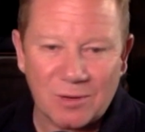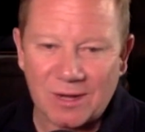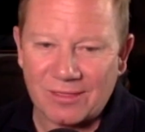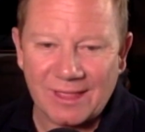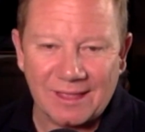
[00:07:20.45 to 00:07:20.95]

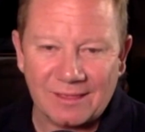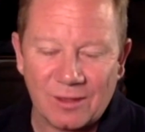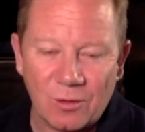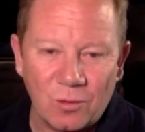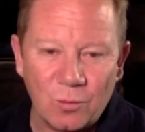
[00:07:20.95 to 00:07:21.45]
but I think
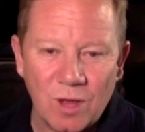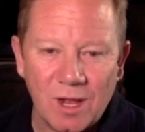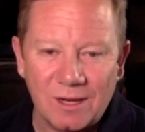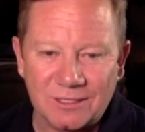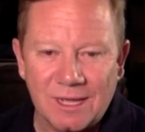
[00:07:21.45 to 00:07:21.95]
the whole
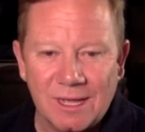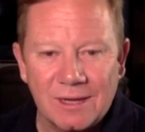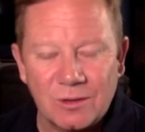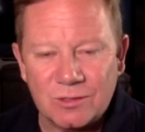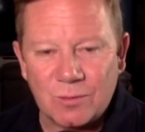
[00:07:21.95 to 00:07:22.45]
world
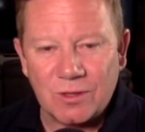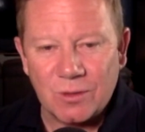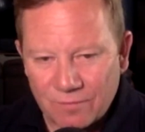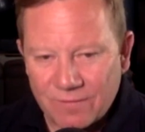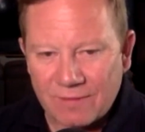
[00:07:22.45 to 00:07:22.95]
knows what
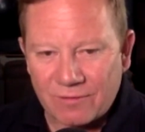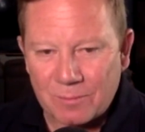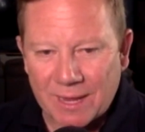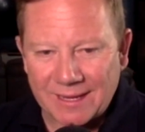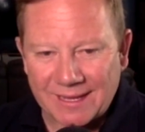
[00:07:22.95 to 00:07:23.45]
your
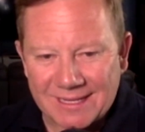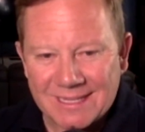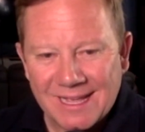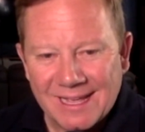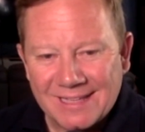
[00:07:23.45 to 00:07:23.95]
favourite bike is.